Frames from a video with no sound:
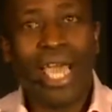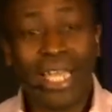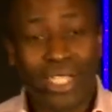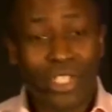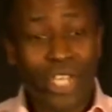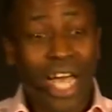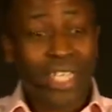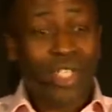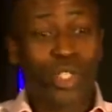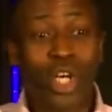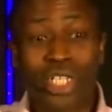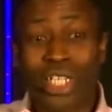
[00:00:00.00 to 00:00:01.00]
It's
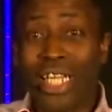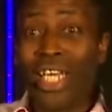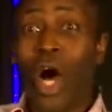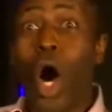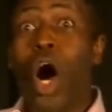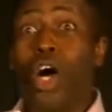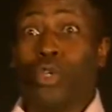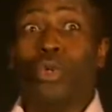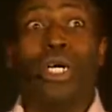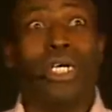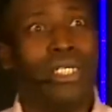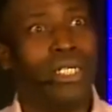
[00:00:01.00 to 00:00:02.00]
just totally
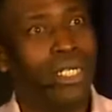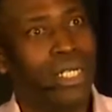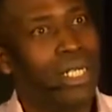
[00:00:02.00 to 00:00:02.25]
awkward.